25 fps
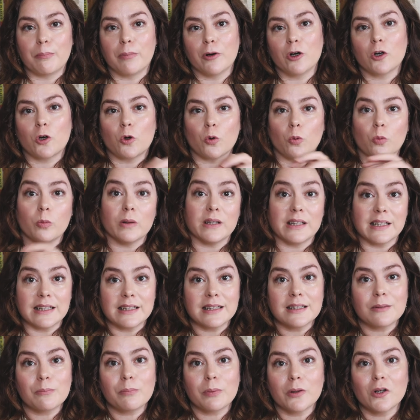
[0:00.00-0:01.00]
a book
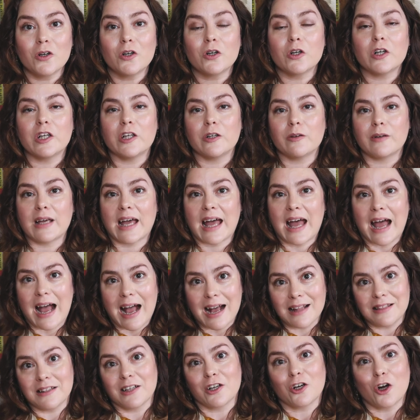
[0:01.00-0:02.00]
within the book. You get
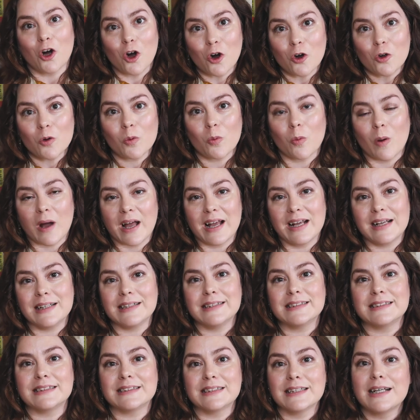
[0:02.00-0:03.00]
Alan
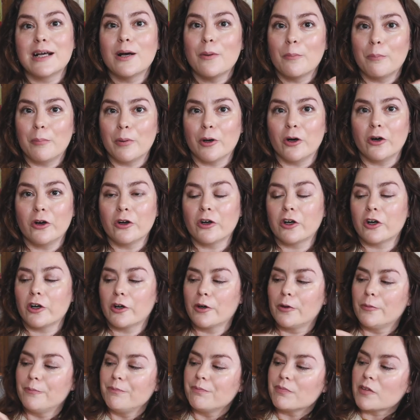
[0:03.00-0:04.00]
Conway's book
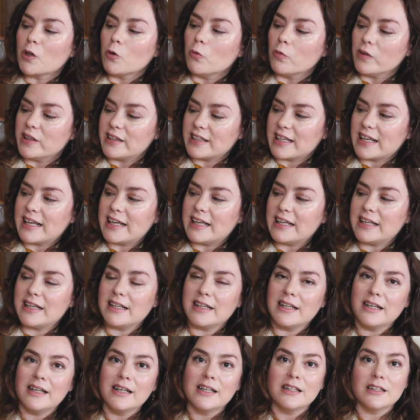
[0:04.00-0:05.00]

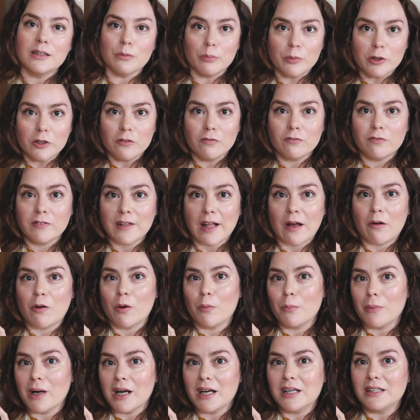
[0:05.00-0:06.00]
within the
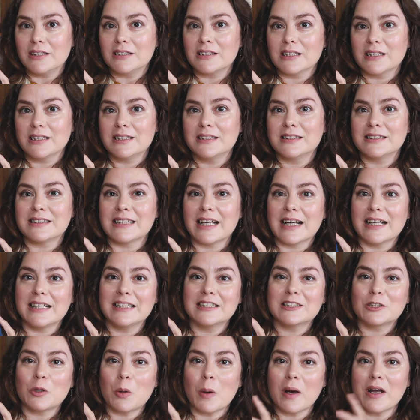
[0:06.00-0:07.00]
Moonflower murders. And
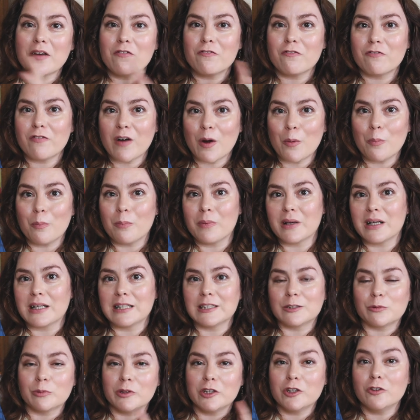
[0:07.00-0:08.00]
it's quite fun
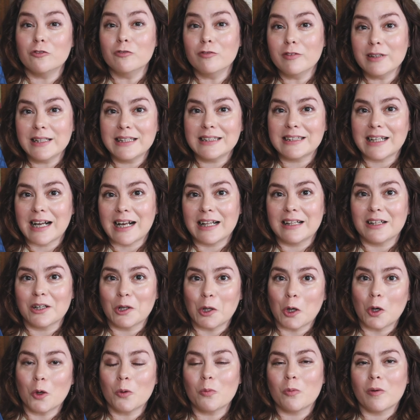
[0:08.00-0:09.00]
because when you read Alan
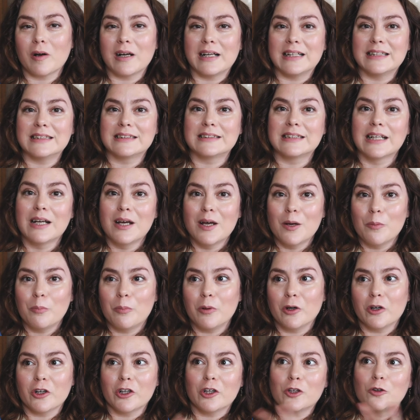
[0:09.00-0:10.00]
Conway's
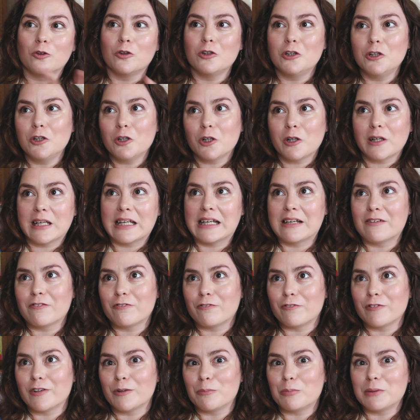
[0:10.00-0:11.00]
book, you're looking
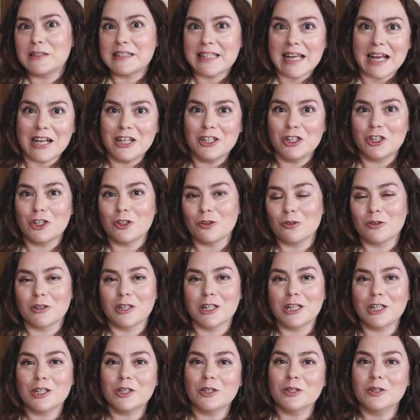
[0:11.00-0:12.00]
for potential
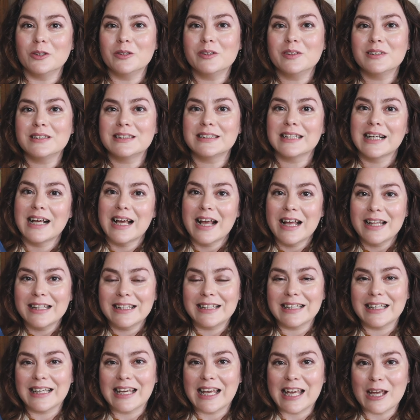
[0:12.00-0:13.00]
clues
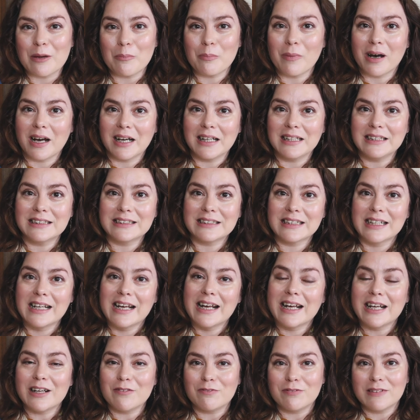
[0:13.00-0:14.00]
that he might
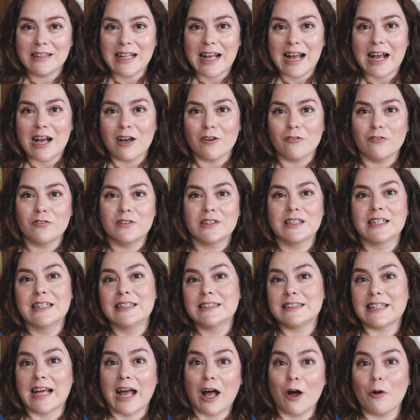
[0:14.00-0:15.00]
have left
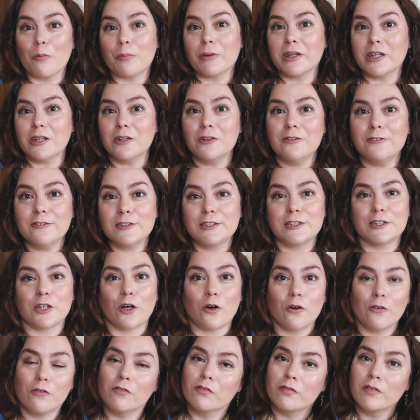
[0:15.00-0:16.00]
to help you
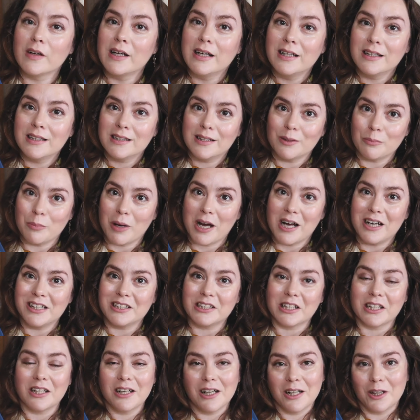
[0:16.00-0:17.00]
solve the
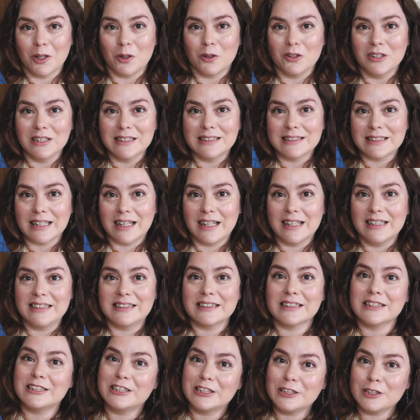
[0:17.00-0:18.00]
murder
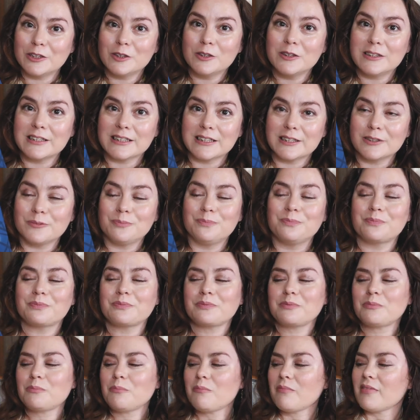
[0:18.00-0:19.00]
alongside Susan.
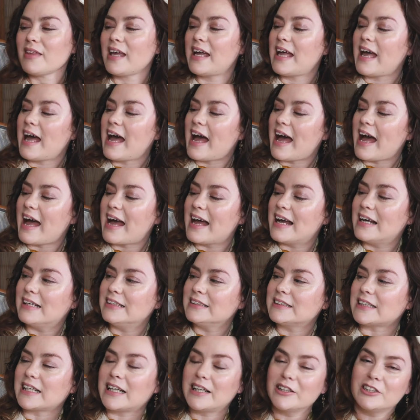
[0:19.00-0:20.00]

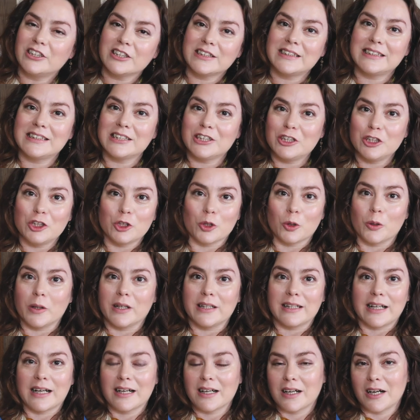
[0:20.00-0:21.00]
And I just
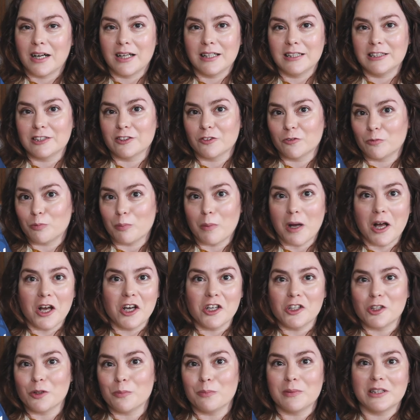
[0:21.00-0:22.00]
enjoy that kind of
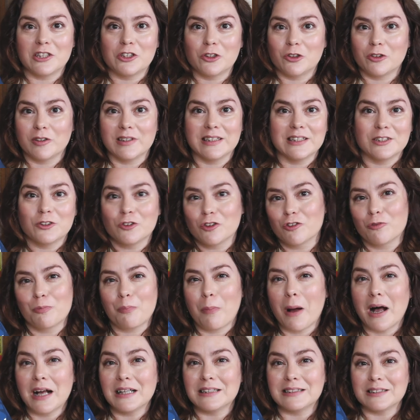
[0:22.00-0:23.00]
murder mystery sort
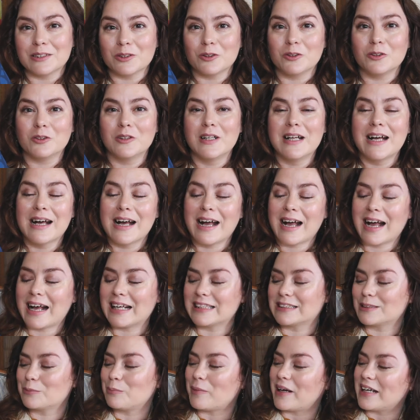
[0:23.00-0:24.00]
of puzzle
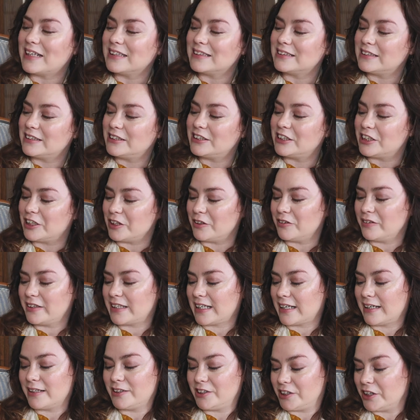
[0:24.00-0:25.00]
aspect
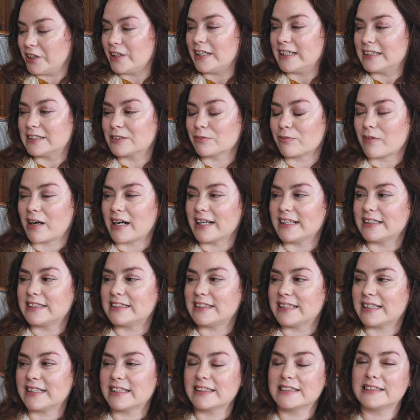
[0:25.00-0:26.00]
to his
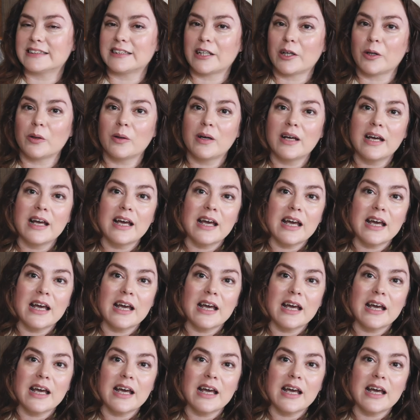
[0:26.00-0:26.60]
writing. So